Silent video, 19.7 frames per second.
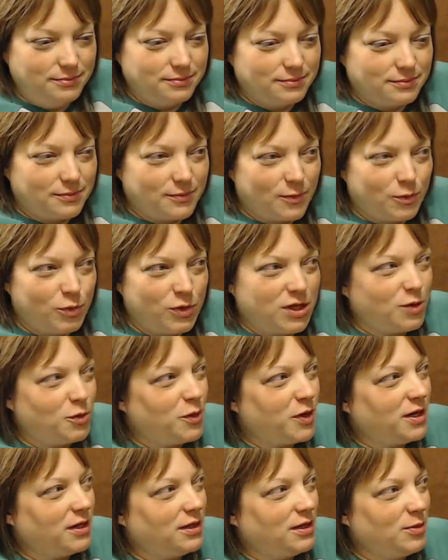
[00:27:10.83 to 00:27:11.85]
with the
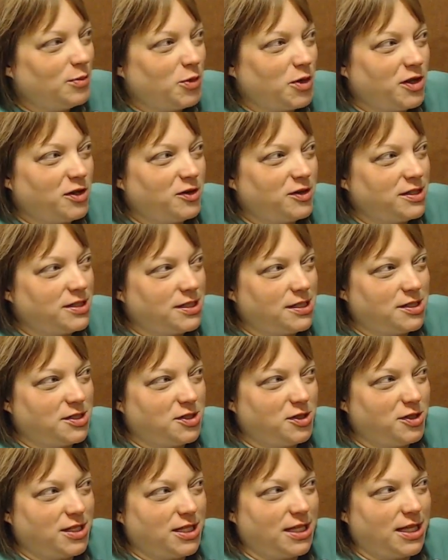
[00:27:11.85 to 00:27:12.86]
weird little brother and sister
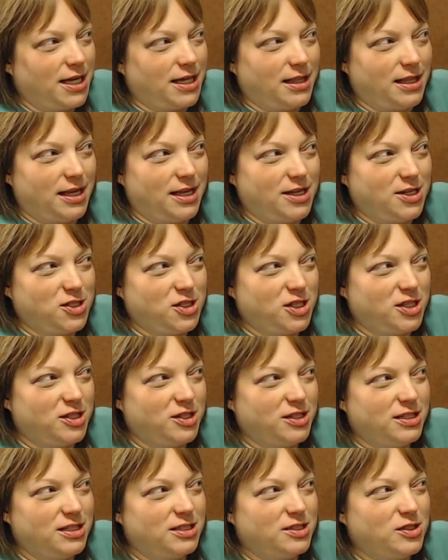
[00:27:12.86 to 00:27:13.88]
that like each other a
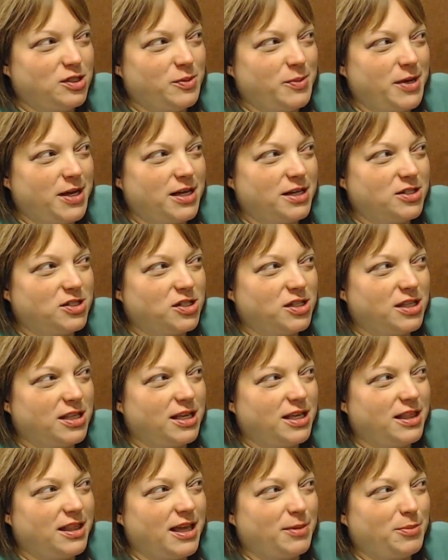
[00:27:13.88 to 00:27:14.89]
little too much, and they
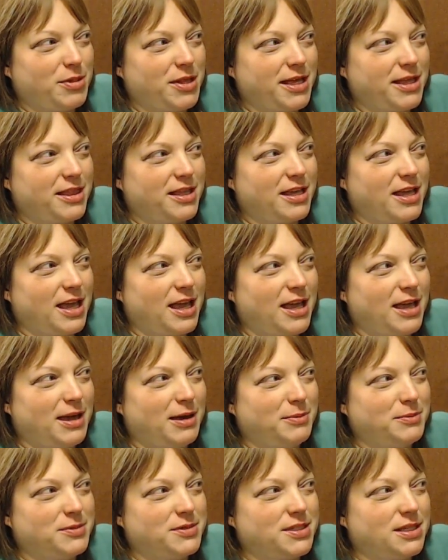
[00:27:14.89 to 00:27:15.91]
like play the
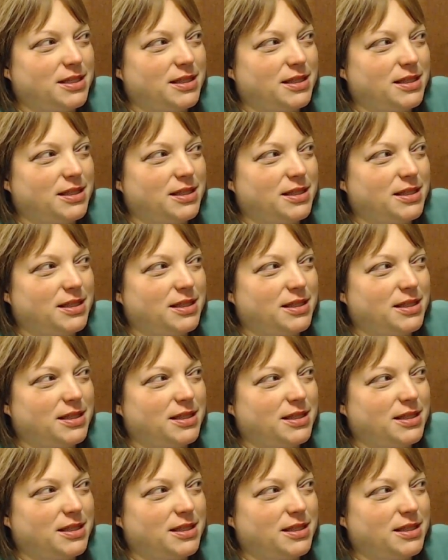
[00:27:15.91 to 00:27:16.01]
games, and then